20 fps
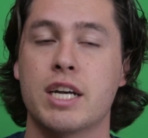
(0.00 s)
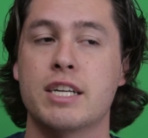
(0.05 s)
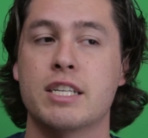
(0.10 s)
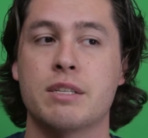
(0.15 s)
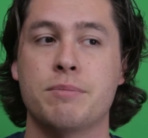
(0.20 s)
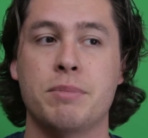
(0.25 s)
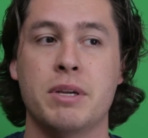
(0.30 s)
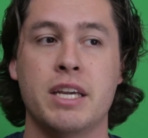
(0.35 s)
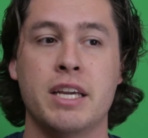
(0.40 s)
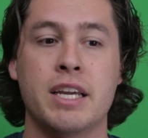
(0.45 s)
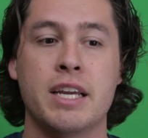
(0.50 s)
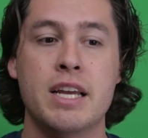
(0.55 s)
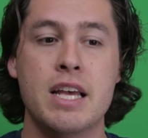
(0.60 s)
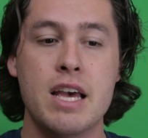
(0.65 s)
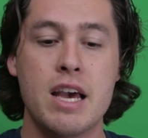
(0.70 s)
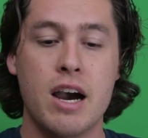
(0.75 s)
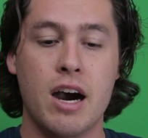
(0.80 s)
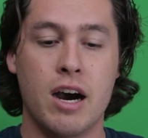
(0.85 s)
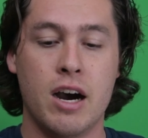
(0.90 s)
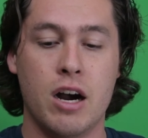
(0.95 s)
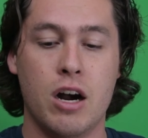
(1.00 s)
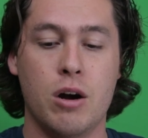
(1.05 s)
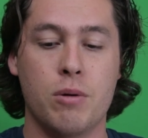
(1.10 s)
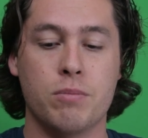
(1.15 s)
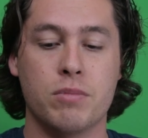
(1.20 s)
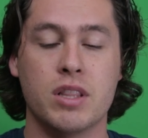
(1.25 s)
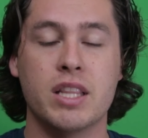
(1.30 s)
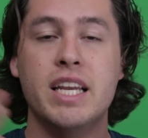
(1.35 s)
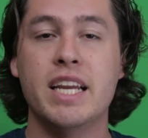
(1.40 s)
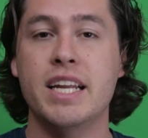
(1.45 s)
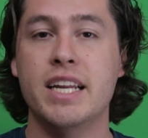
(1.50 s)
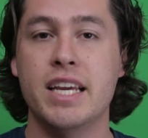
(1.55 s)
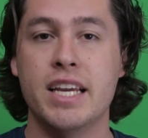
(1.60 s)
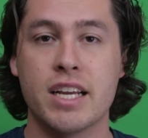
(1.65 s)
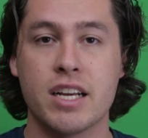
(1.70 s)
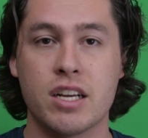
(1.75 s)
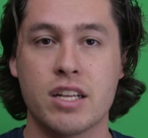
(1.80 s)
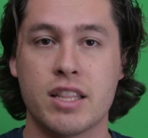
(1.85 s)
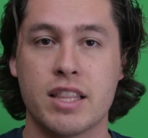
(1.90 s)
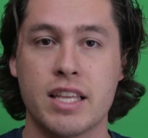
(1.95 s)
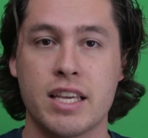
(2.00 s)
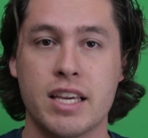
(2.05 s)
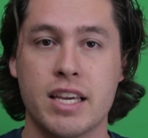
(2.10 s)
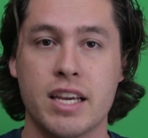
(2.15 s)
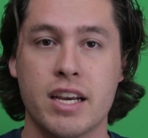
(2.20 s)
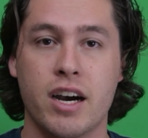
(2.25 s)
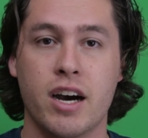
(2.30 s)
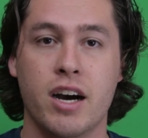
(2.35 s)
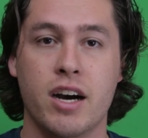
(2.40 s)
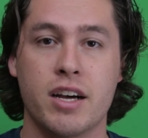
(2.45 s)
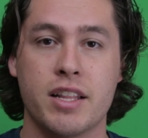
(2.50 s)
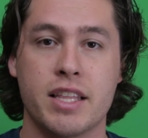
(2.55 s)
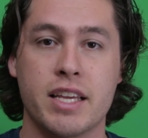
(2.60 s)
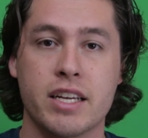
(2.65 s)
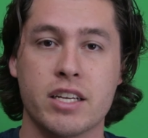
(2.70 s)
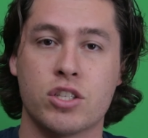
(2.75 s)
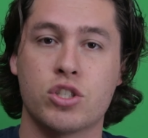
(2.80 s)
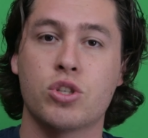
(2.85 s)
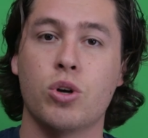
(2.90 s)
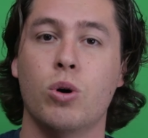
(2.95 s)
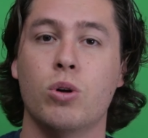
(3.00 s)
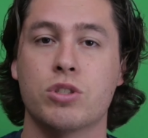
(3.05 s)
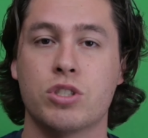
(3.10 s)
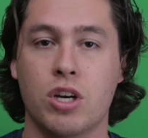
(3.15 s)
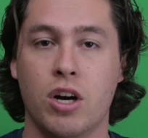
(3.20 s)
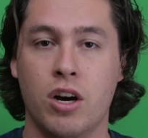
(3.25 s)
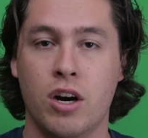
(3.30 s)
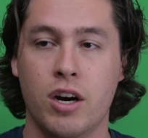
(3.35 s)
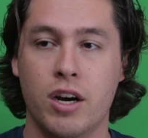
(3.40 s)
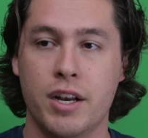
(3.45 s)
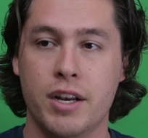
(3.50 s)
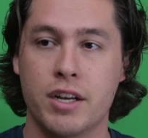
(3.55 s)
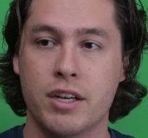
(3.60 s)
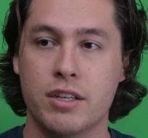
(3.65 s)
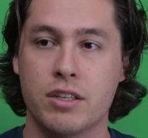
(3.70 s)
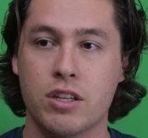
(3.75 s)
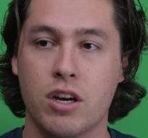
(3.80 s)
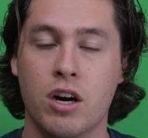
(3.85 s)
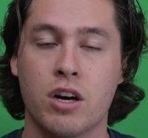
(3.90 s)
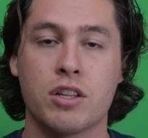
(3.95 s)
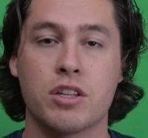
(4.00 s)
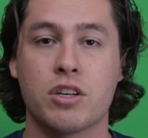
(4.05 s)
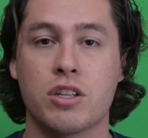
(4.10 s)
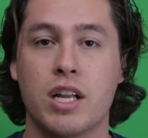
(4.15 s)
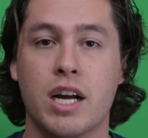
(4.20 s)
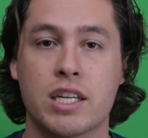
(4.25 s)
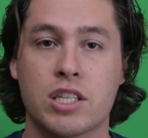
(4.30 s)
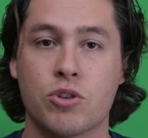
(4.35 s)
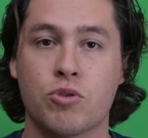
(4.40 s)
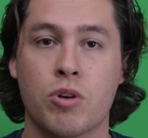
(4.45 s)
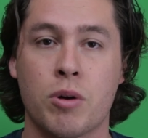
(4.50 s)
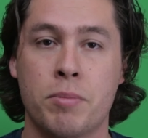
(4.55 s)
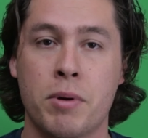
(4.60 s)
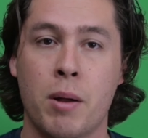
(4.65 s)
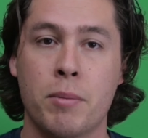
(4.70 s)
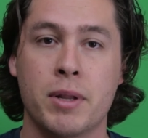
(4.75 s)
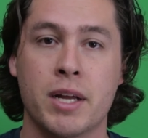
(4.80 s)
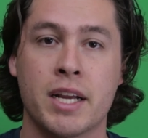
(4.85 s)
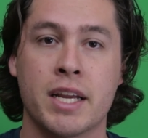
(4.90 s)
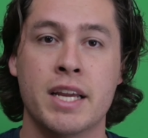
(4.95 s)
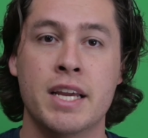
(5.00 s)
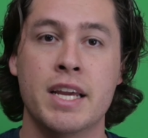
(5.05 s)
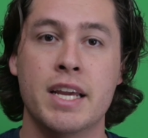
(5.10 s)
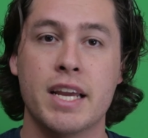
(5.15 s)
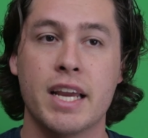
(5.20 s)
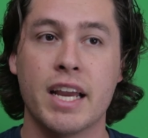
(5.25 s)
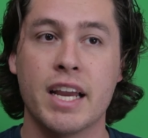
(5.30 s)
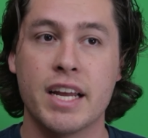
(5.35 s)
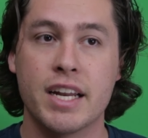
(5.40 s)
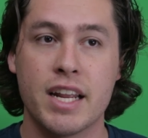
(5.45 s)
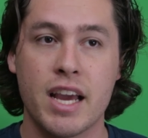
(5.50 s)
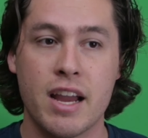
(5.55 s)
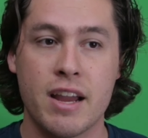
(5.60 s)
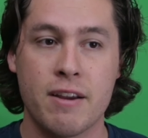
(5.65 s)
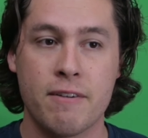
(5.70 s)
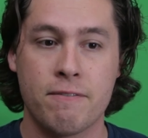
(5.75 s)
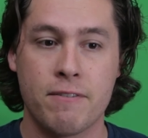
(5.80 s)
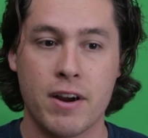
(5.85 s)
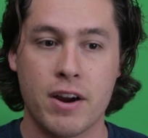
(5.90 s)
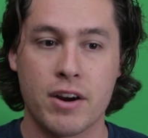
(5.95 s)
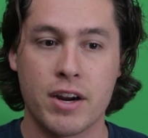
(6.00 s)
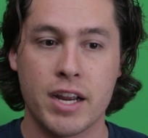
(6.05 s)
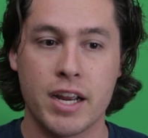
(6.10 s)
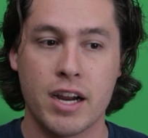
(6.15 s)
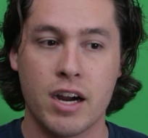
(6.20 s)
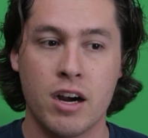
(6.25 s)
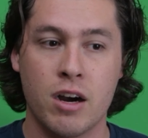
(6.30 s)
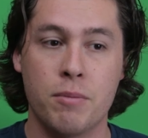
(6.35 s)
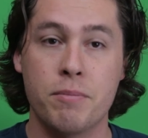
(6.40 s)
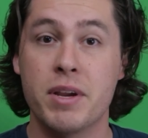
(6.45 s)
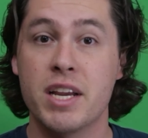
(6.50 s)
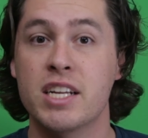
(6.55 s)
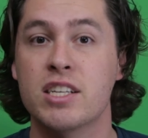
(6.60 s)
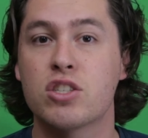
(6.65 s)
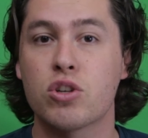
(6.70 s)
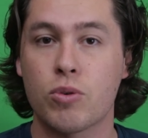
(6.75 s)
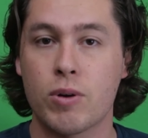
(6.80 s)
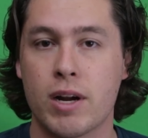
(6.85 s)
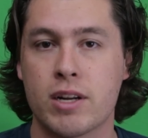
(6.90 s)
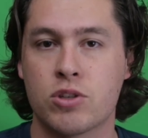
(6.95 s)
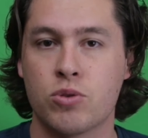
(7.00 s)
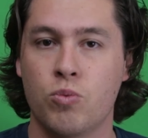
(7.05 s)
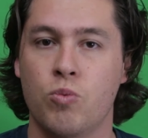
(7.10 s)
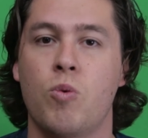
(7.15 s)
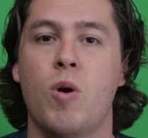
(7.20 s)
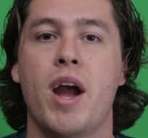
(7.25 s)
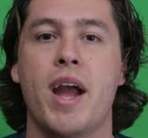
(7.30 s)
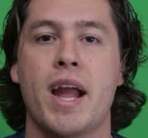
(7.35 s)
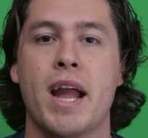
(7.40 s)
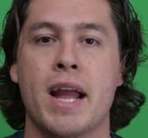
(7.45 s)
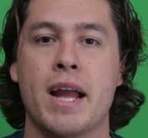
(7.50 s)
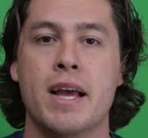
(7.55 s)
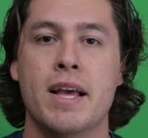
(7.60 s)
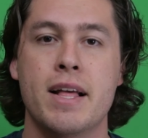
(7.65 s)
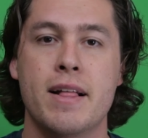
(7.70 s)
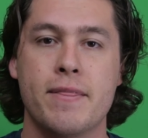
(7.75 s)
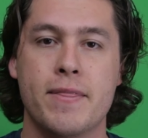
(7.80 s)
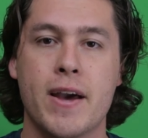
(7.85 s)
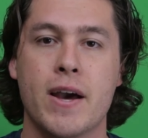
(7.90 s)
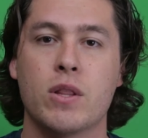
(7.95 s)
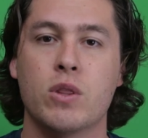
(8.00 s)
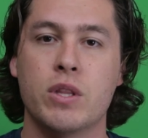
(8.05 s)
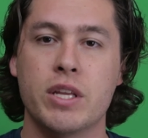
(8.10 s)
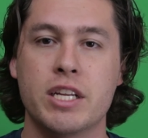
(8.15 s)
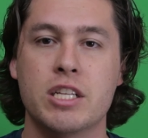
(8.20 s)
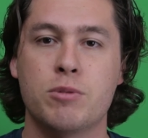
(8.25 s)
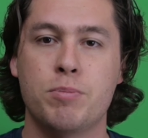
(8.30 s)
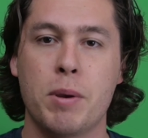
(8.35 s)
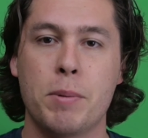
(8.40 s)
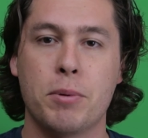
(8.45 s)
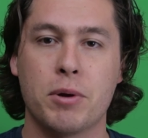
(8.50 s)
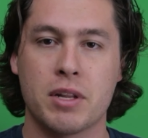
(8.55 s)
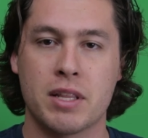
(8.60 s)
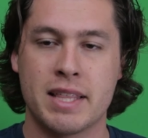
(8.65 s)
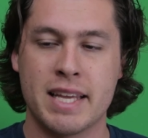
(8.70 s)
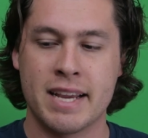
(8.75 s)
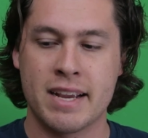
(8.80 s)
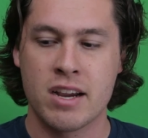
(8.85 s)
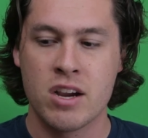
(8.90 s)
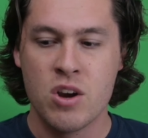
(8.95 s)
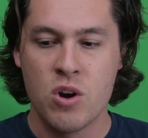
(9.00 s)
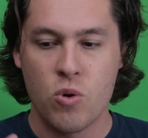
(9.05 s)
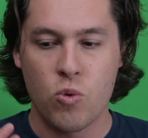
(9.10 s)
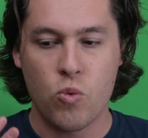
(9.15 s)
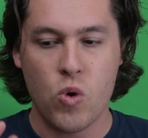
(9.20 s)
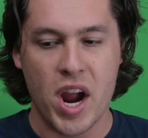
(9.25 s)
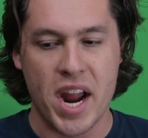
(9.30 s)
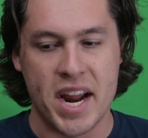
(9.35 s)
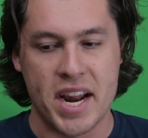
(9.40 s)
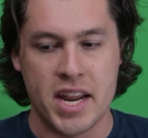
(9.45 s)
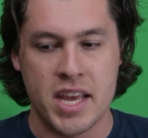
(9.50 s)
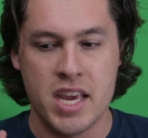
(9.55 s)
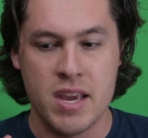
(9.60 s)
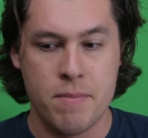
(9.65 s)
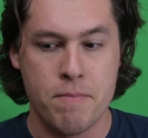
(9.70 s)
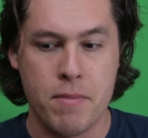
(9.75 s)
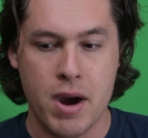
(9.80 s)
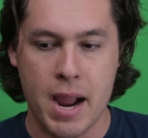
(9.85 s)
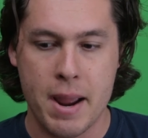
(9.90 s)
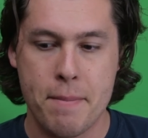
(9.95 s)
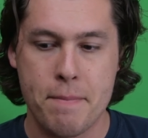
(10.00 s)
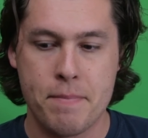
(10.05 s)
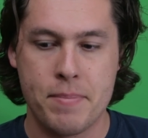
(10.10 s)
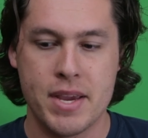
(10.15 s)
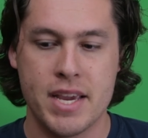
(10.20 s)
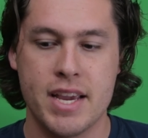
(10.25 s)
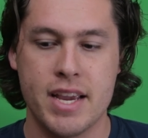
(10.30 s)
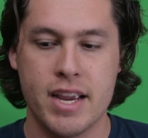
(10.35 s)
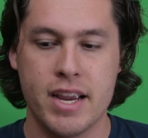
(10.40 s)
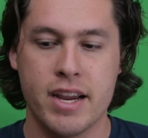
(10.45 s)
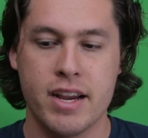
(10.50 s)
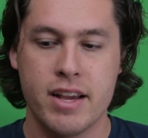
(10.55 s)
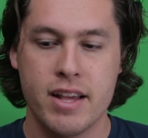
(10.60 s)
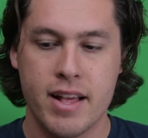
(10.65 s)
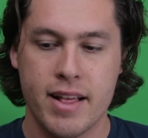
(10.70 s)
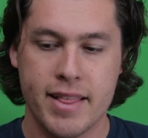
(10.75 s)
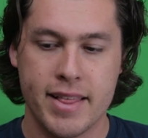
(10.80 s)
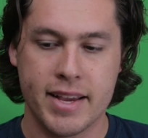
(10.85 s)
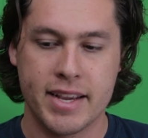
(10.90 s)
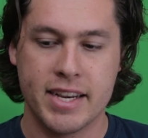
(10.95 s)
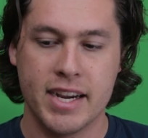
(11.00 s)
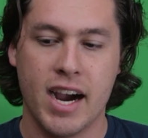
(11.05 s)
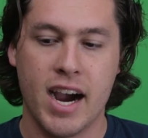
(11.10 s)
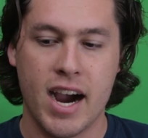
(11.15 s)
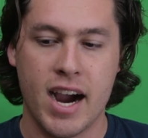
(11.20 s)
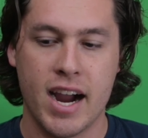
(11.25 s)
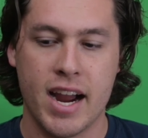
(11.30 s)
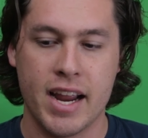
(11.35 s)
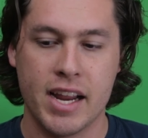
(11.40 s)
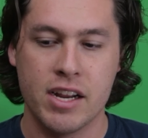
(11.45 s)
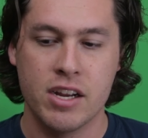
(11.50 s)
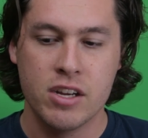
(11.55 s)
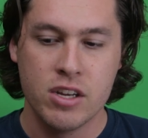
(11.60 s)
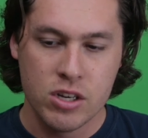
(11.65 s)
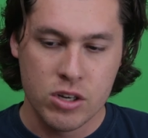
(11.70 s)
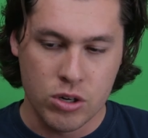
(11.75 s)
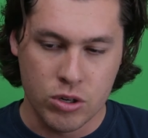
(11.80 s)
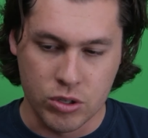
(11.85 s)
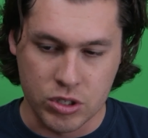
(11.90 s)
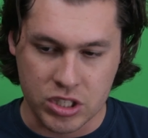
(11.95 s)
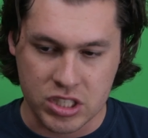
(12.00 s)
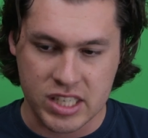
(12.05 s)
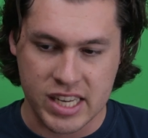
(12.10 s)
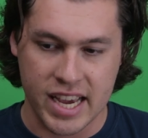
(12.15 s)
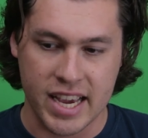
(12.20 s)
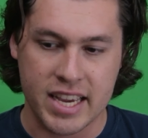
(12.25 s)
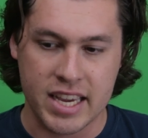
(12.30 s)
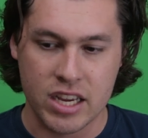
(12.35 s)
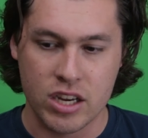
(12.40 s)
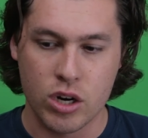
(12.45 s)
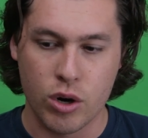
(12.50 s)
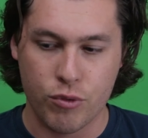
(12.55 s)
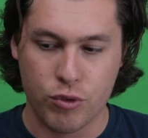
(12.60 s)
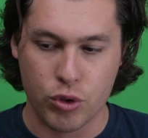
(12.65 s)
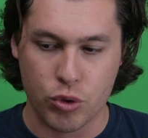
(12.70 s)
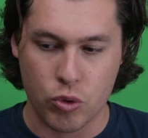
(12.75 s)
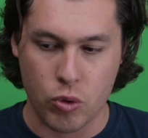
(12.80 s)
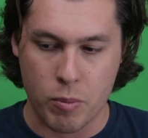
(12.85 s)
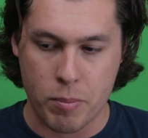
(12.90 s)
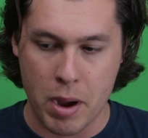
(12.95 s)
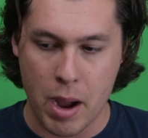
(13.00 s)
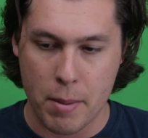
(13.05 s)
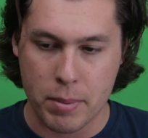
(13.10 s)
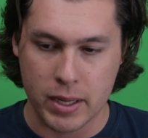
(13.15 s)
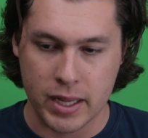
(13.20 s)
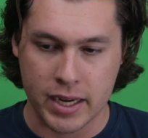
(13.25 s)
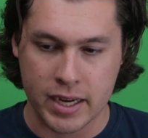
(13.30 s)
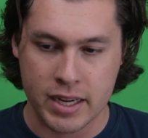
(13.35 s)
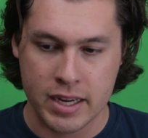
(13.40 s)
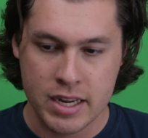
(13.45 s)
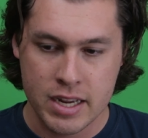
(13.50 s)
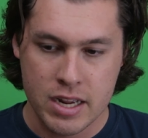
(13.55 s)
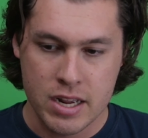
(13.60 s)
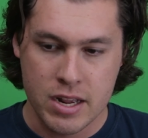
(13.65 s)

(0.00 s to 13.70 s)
out to be leading the assault on the Galactic Republic in a very indirect way that leads people to think, wait, he might be the guy who's taking over the Republic,